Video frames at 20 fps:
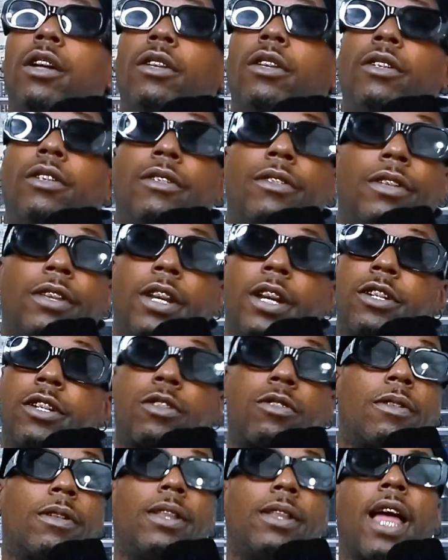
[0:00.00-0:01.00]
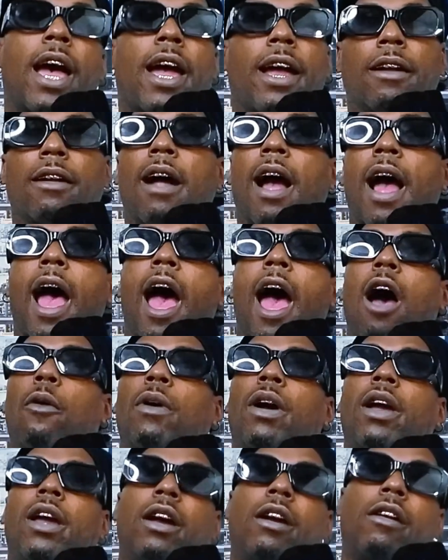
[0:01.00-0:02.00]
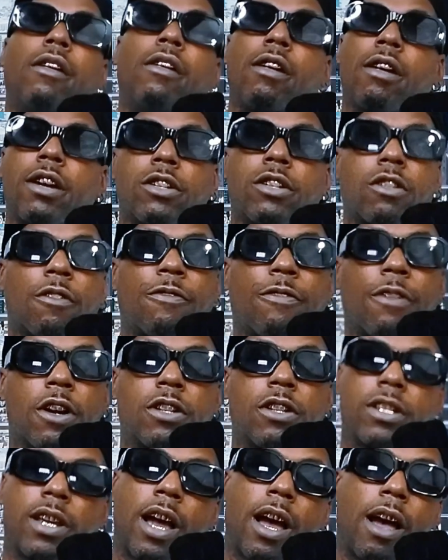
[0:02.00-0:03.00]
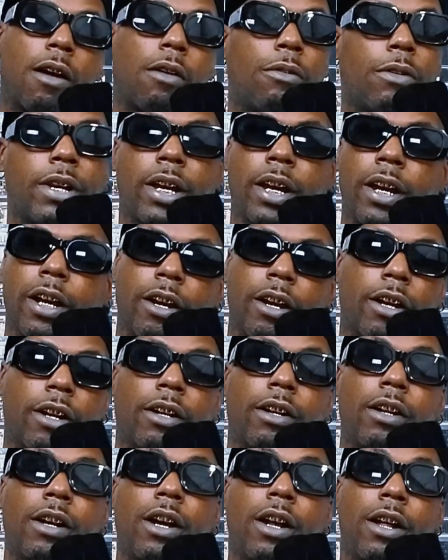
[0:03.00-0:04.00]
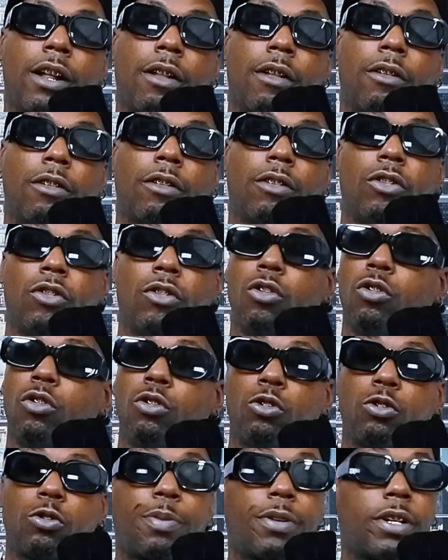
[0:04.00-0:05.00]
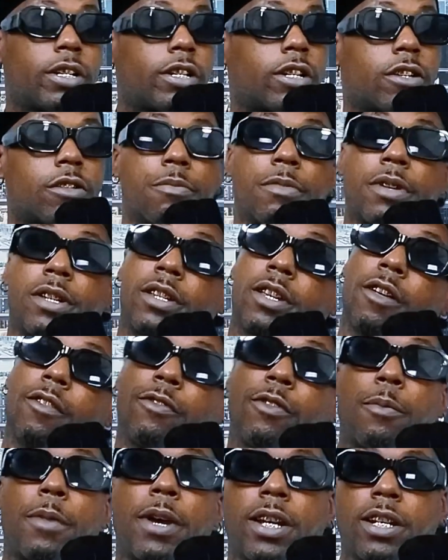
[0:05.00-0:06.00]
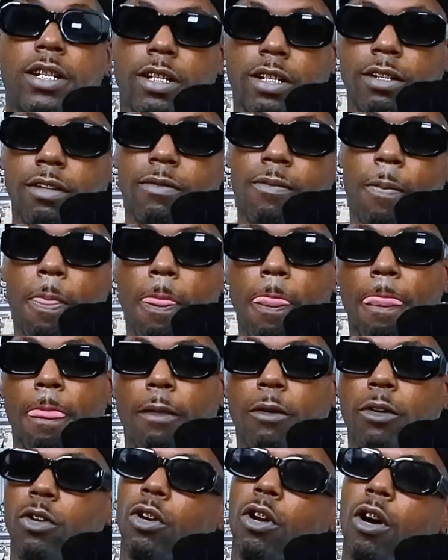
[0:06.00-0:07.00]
This like our era is the first time we hearing news pushes misinformation. You know what I'm